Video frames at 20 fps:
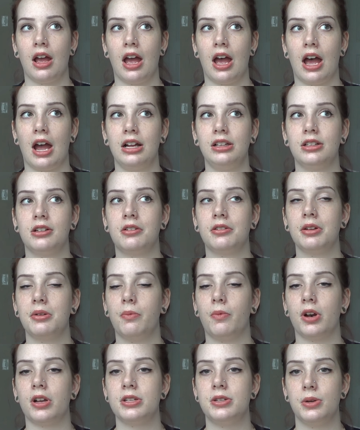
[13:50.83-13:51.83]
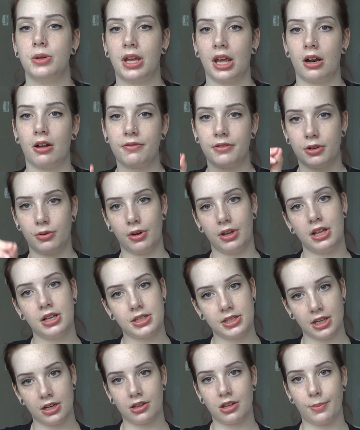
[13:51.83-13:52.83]
I literally wanted to get off the toilet,
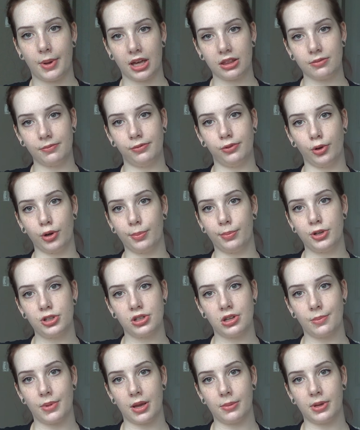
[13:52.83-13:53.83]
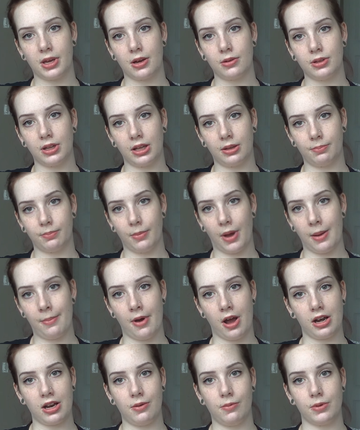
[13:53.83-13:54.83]
sit on the bathroom floor, and push the baby out. Like my
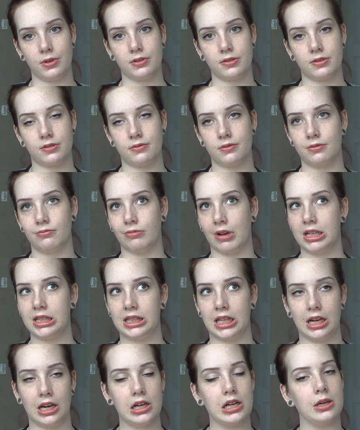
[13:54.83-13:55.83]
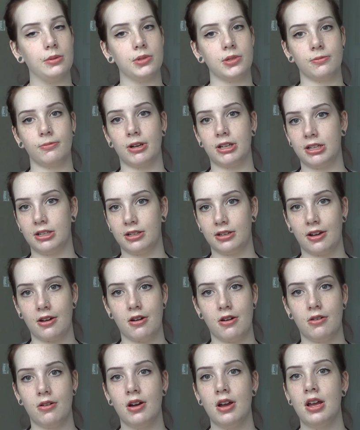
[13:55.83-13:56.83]
body was right there. It was ready to
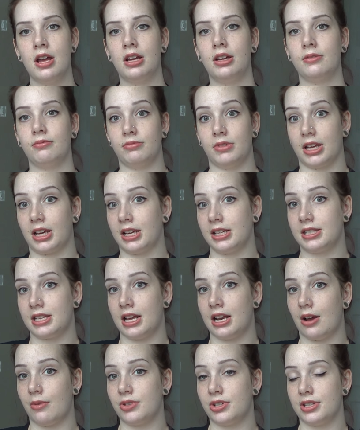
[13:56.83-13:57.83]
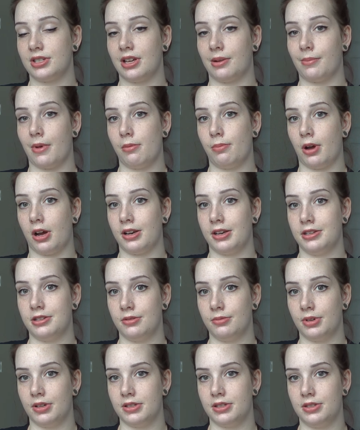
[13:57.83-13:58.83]
go. Like I said, I was just letting my body do
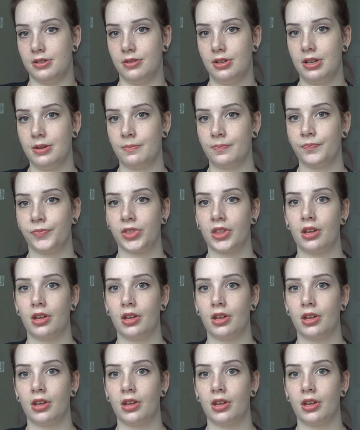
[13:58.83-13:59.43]
what it's doing.